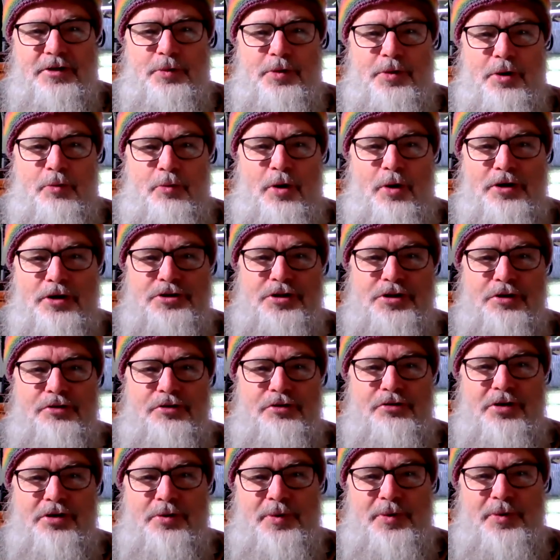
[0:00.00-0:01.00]
You would have
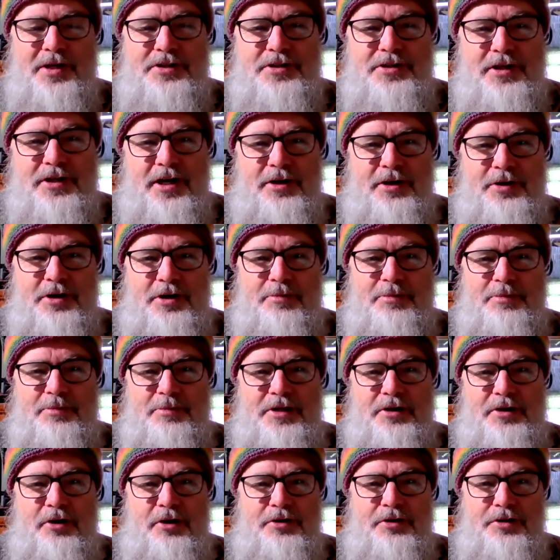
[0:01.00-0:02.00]
watched it three weeks ago.
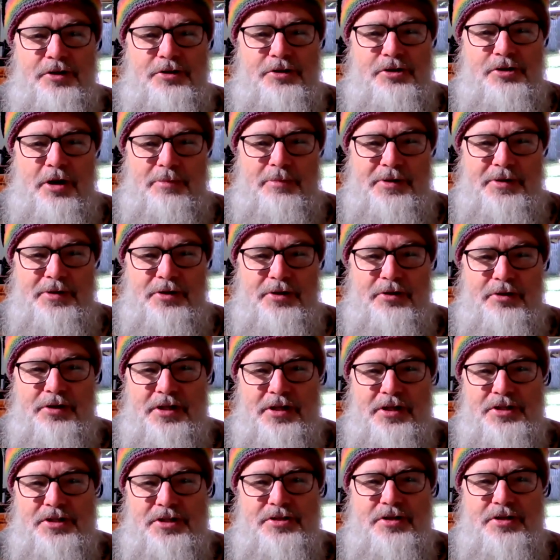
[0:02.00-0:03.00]
It'd be on the top of
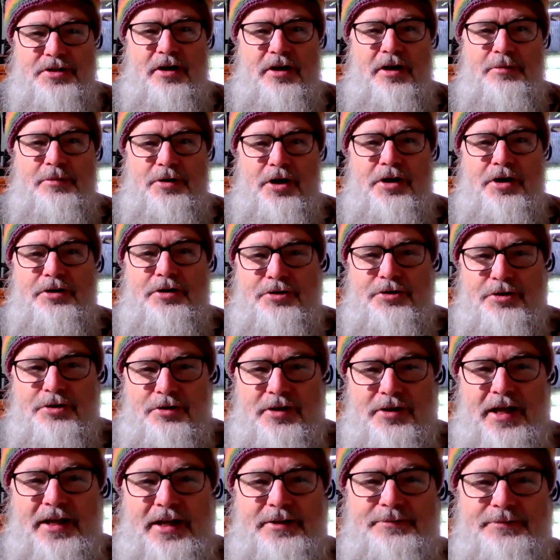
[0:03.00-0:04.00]
your list. I've got to
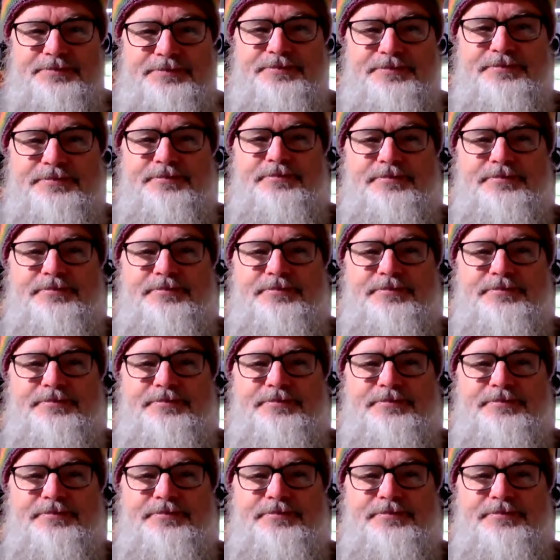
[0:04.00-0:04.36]
do that.